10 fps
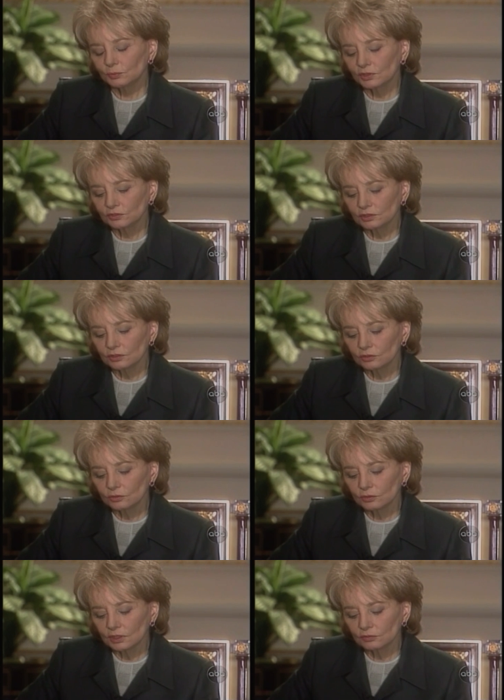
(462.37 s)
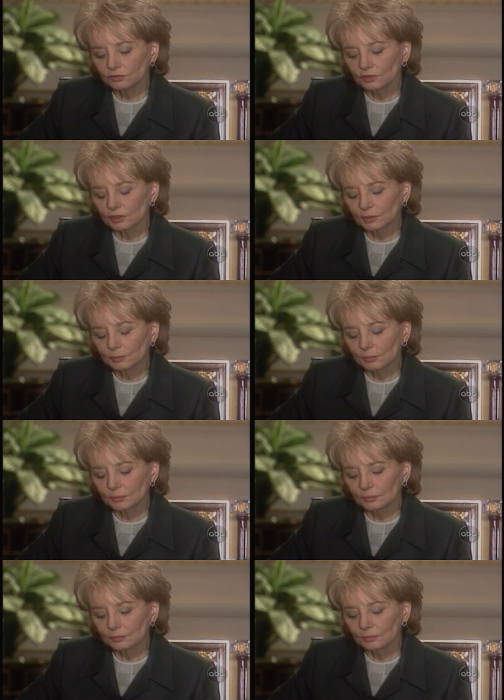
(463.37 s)
President, you have
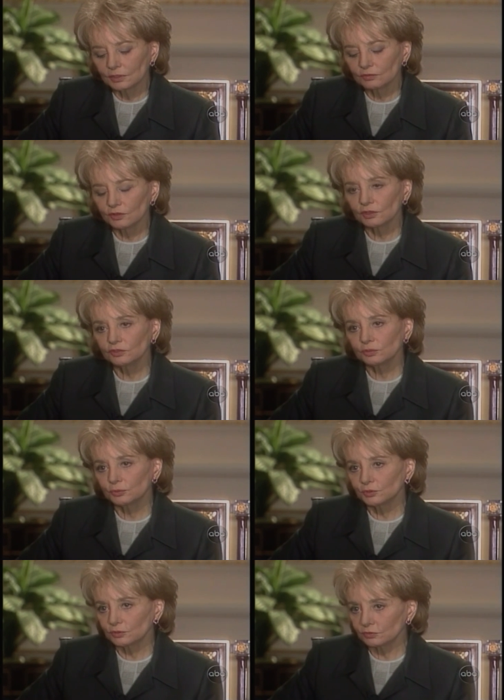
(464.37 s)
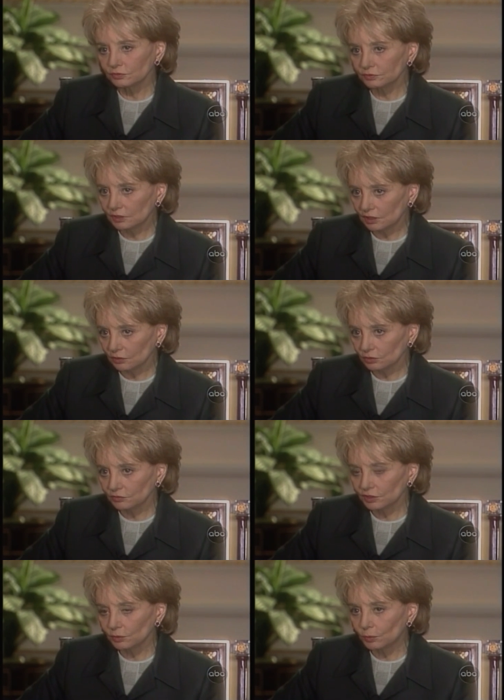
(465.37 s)
been very supportive now
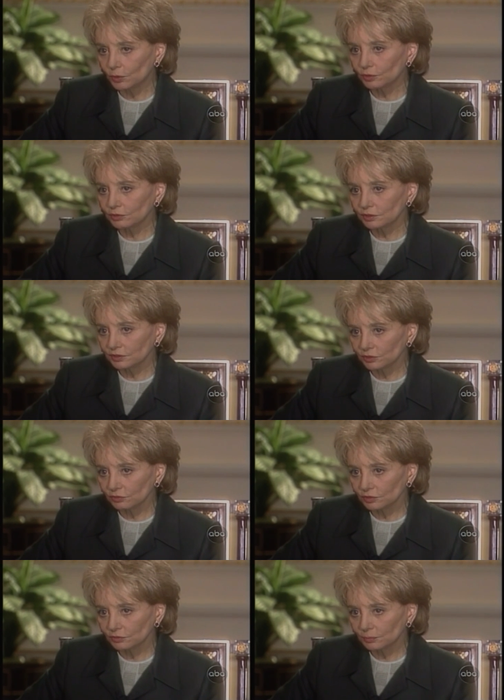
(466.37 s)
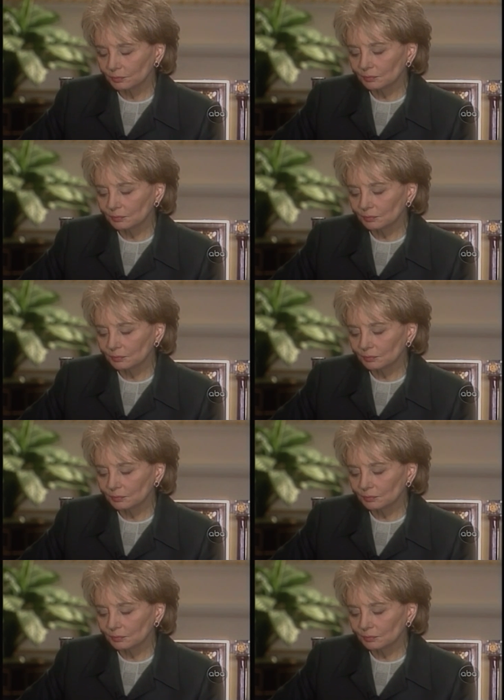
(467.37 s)
of our war on terrorism,